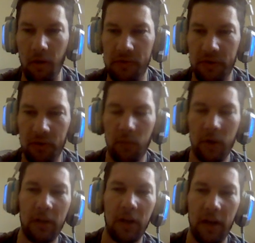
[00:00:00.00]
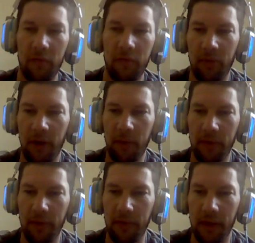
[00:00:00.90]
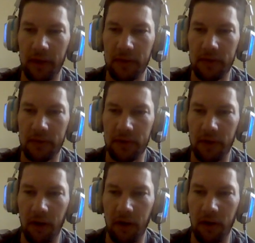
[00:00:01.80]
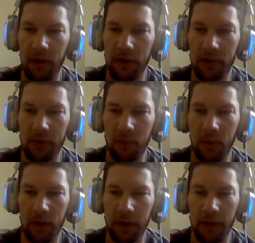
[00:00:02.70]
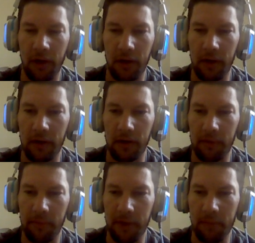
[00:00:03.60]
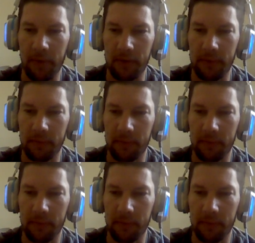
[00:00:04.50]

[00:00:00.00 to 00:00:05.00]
So, what kind of prepper things are you working on, people?